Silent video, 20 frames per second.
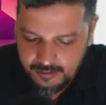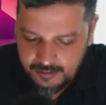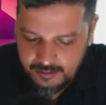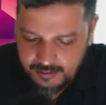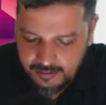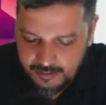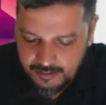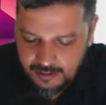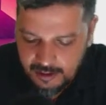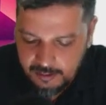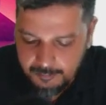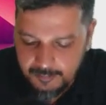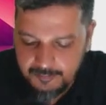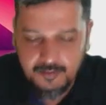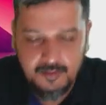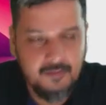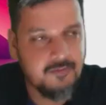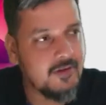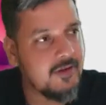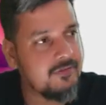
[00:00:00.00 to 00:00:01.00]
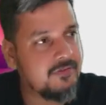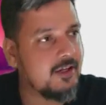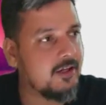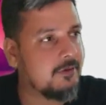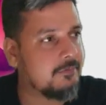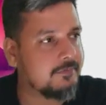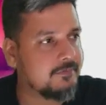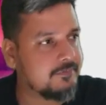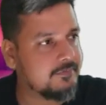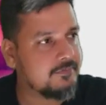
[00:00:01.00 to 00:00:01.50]
Help himself.
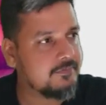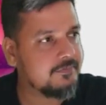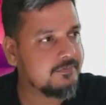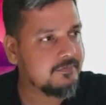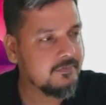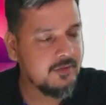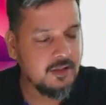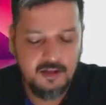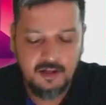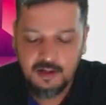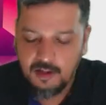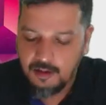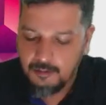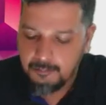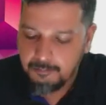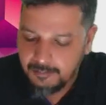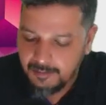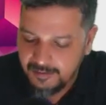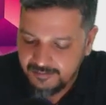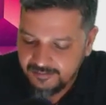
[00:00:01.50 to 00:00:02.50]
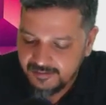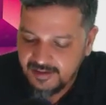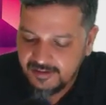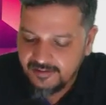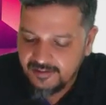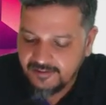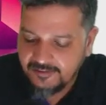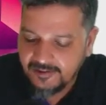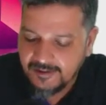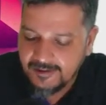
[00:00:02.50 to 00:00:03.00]
FCM. Business
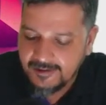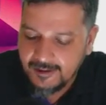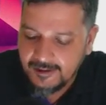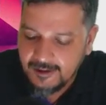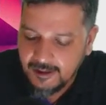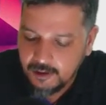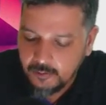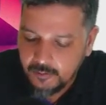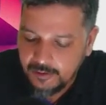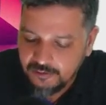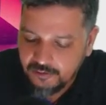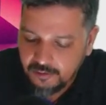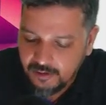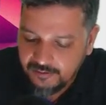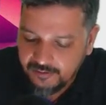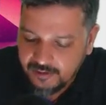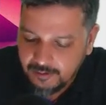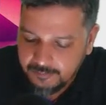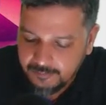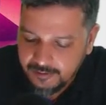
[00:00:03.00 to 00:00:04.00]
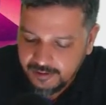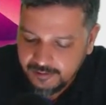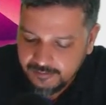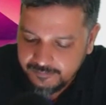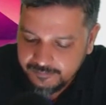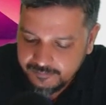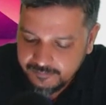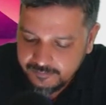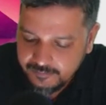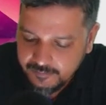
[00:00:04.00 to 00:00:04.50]
facilitator to insurance company.
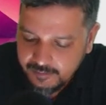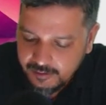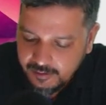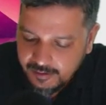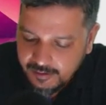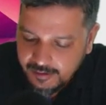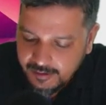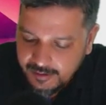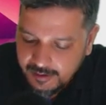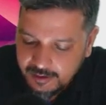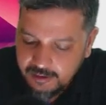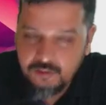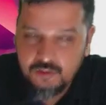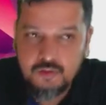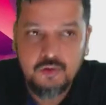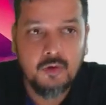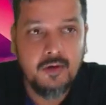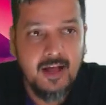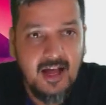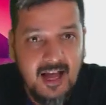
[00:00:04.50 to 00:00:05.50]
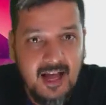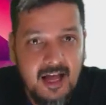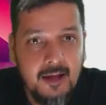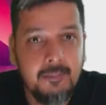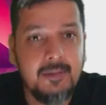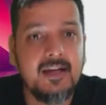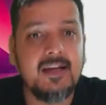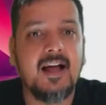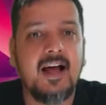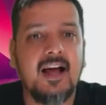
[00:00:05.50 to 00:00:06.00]
It should have
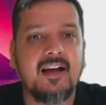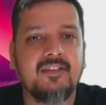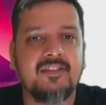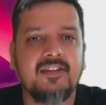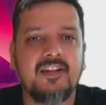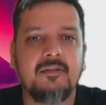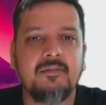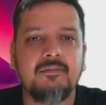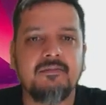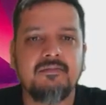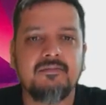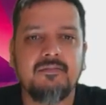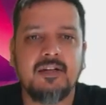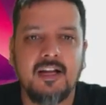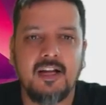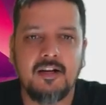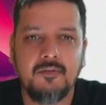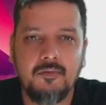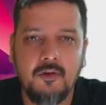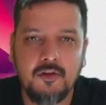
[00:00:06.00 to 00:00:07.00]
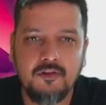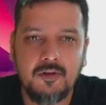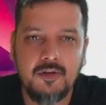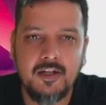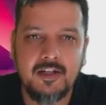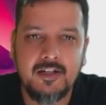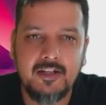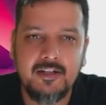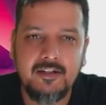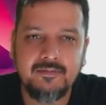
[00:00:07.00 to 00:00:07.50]
been RCM, but
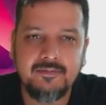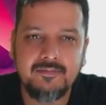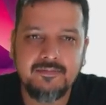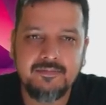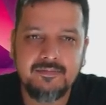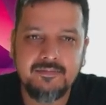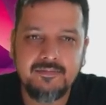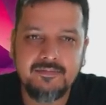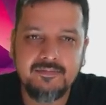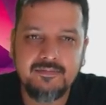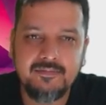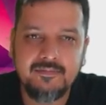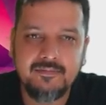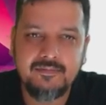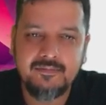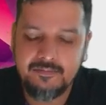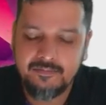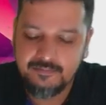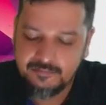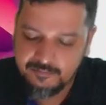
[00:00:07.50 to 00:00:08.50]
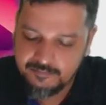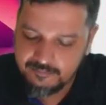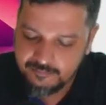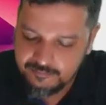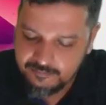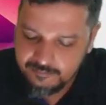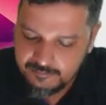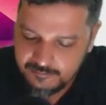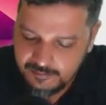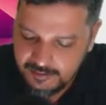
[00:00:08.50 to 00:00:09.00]
unfortunately,
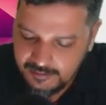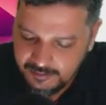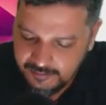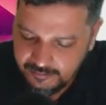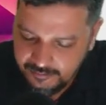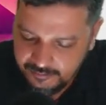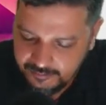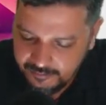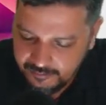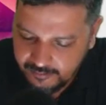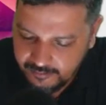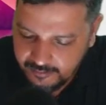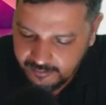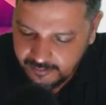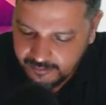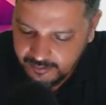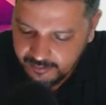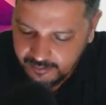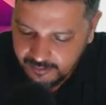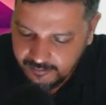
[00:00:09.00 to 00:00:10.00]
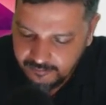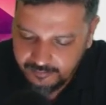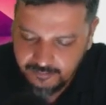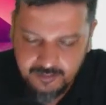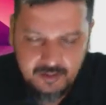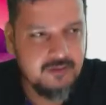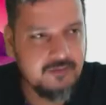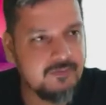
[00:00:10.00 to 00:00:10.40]
it is FCM.